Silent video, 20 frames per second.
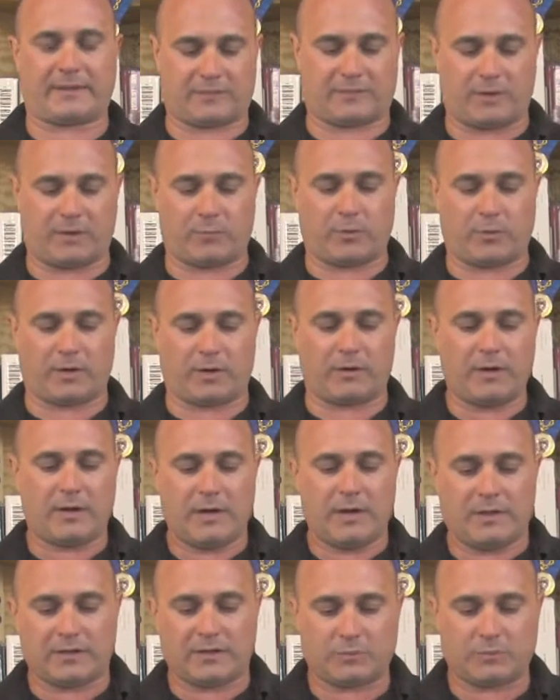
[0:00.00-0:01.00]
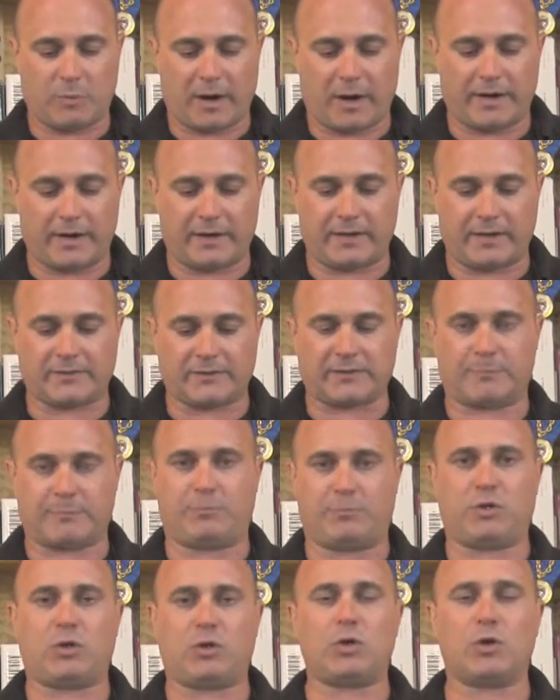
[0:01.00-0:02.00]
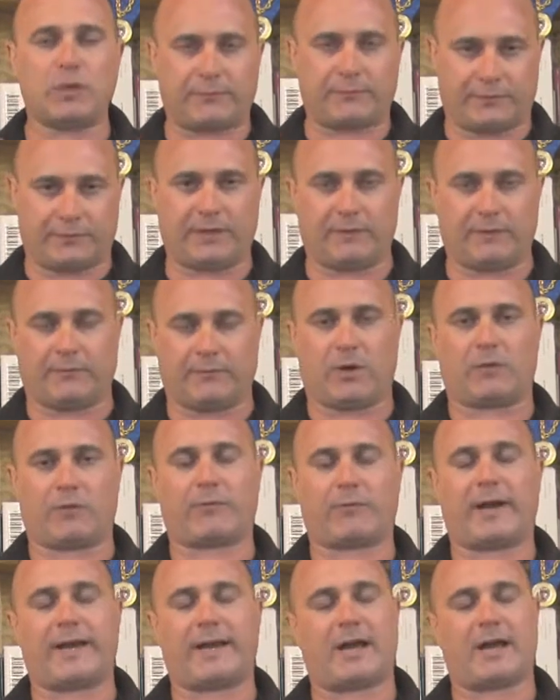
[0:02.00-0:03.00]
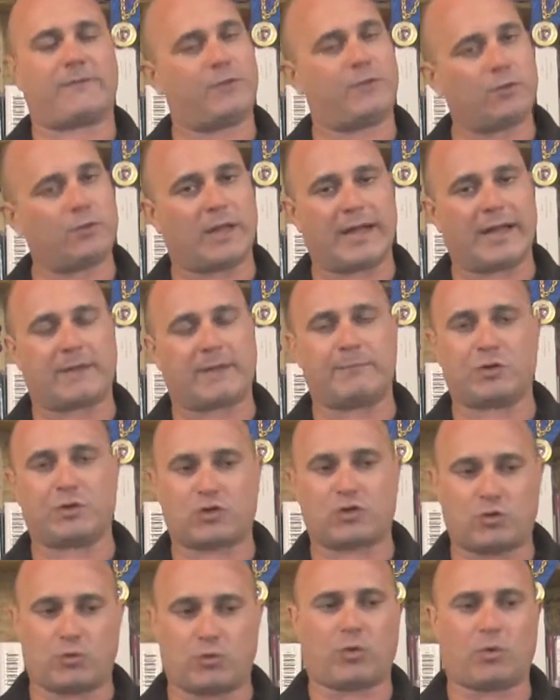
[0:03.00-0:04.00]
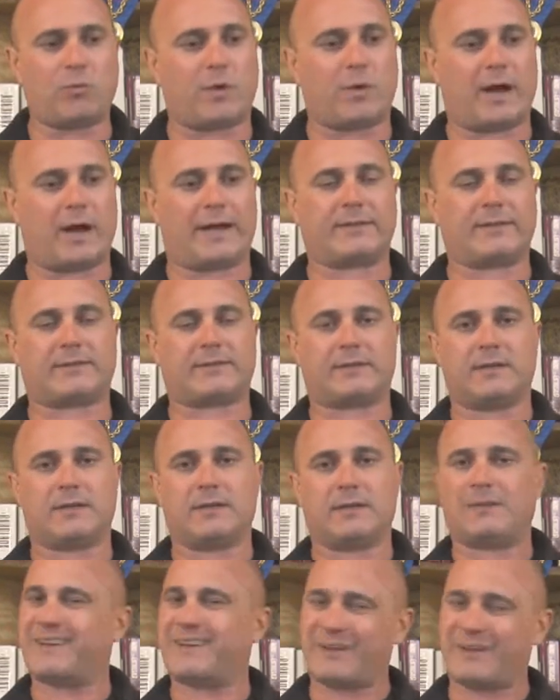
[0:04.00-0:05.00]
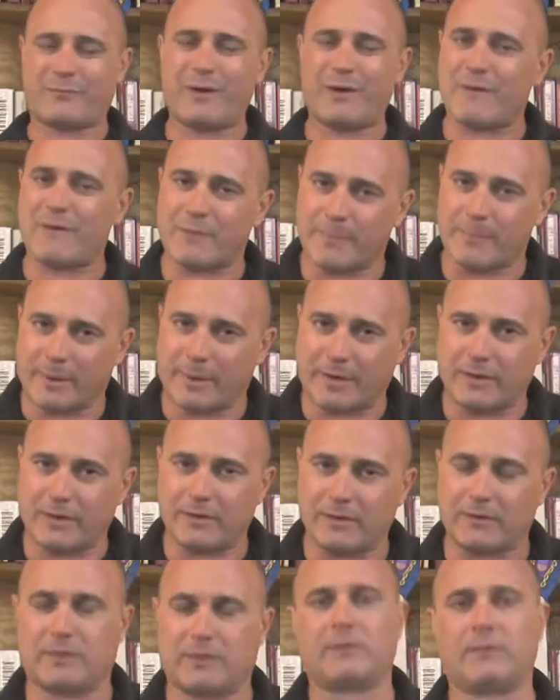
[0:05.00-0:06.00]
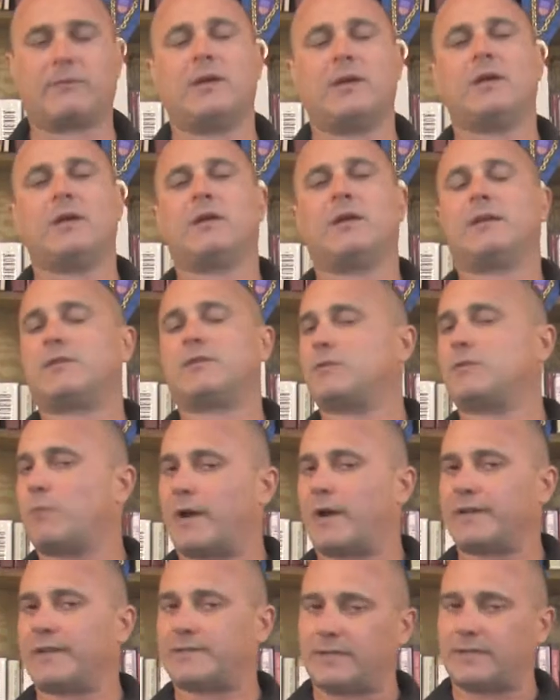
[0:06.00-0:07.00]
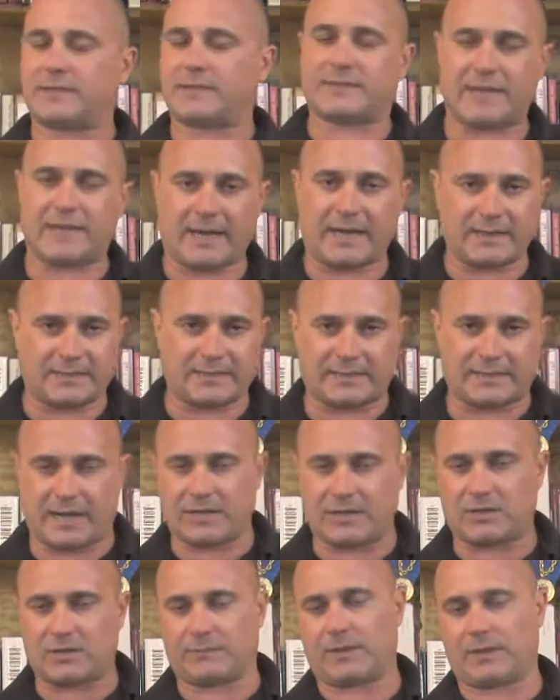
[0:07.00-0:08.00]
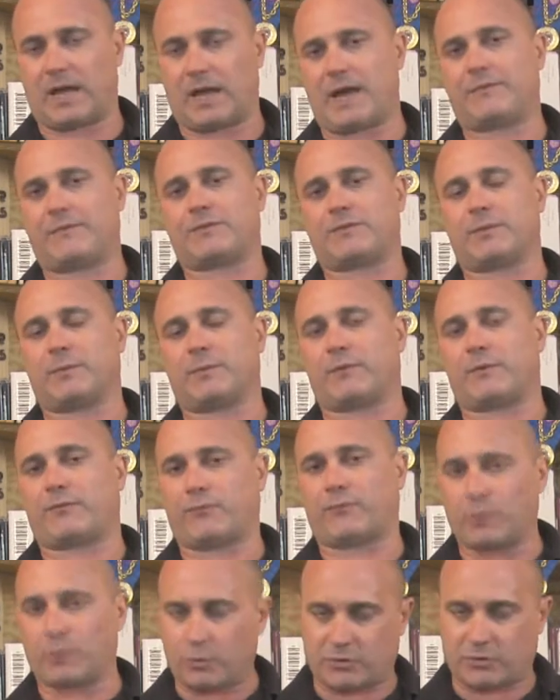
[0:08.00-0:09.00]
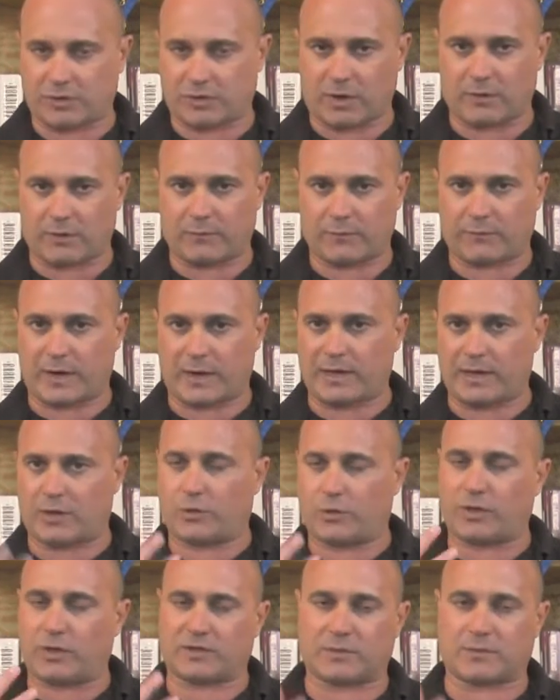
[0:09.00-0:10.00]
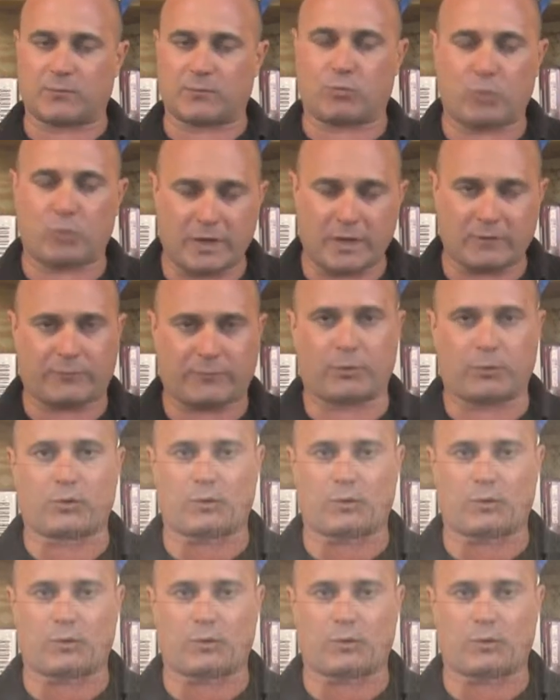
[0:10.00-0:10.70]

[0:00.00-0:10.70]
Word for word: somewhere. This wine has beautifully evolved right now. If you like mature wines, not for everybody, you know. This is why it's in its second stage of life. Some of the fruit starting to fade here. You get some wonderful